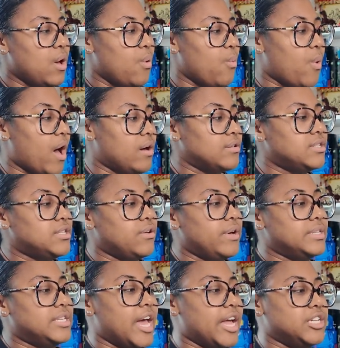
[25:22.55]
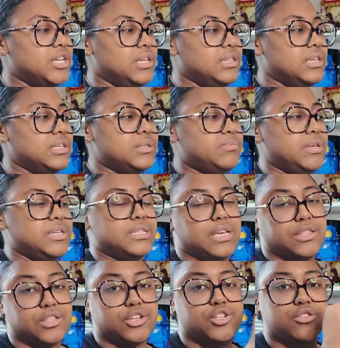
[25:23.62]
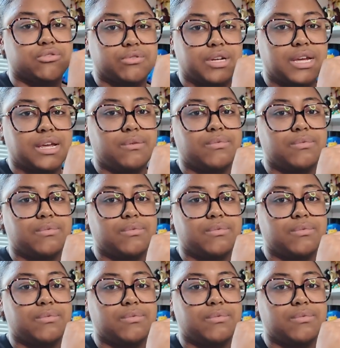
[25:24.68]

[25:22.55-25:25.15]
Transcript: while still attaching this piece in the tree